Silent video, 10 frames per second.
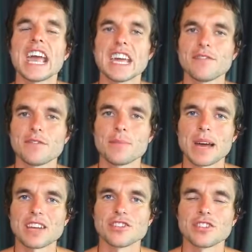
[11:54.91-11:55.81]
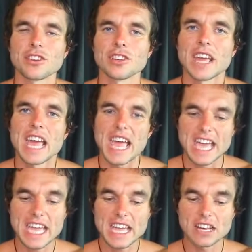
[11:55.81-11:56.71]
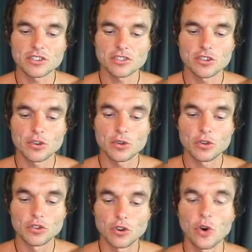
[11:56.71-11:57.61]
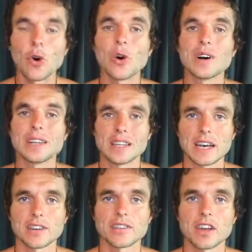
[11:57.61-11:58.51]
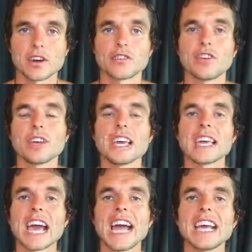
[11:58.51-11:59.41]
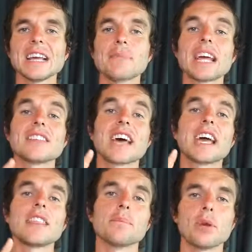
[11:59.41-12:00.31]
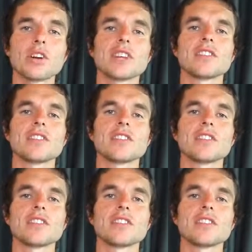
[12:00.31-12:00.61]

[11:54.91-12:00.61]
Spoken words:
information into your lifestyle so you can gain and maintain the body